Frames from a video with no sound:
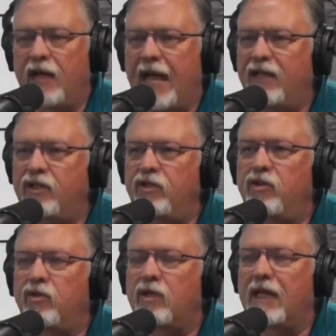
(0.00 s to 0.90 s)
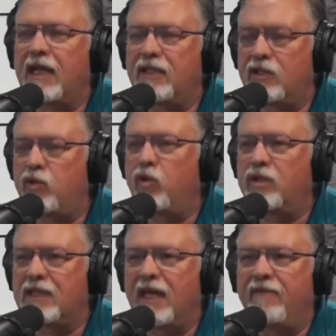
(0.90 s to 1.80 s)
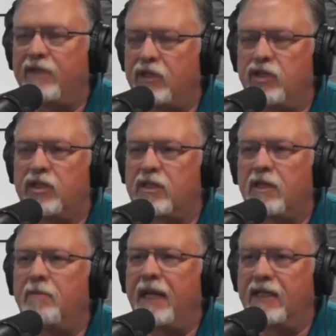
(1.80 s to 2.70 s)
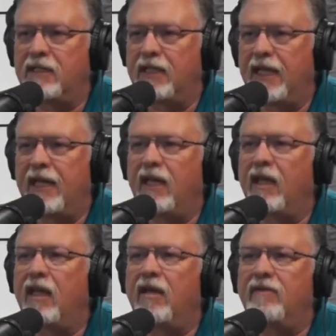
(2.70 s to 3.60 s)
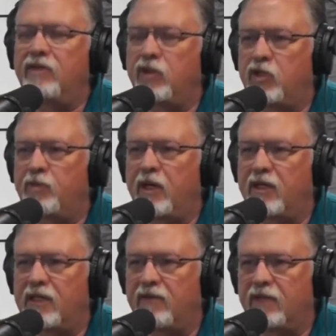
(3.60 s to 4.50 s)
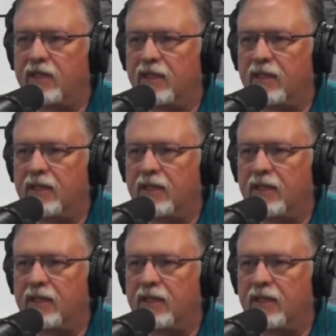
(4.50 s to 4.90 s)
attitude towards life is just amazing. They love to experience everything.